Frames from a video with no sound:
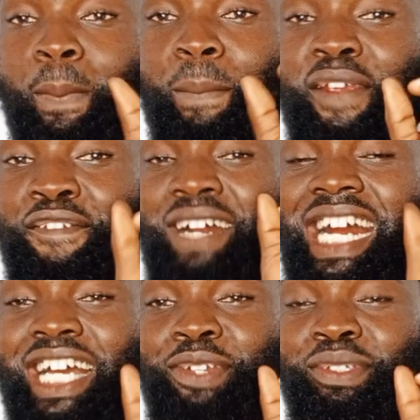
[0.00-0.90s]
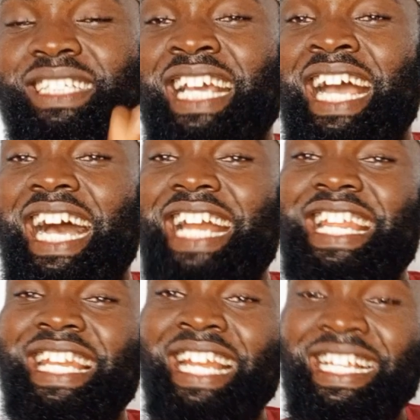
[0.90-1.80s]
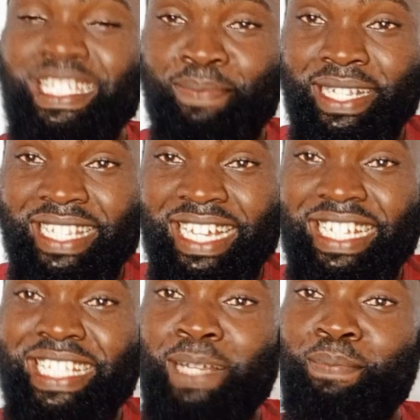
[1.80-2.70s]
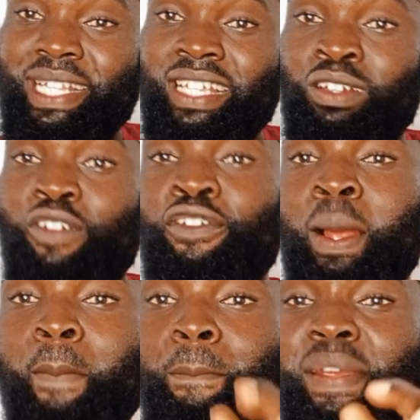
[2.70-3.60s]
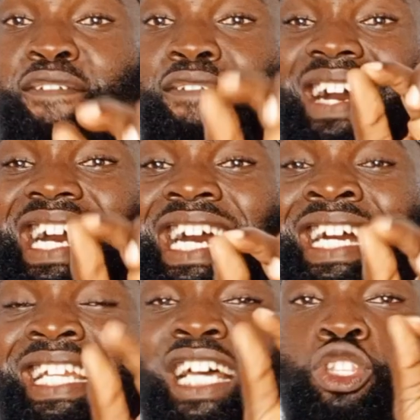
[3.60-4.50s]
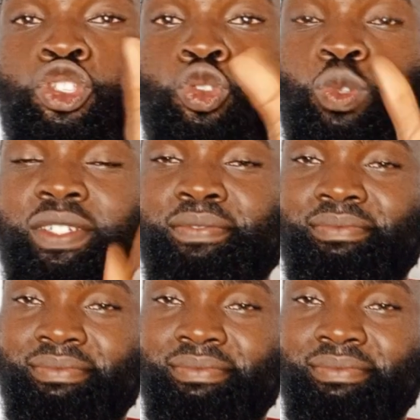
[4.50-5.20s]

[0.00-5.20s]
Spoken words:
Mif'alun. And the last pattern is the pattern of mif'alatun.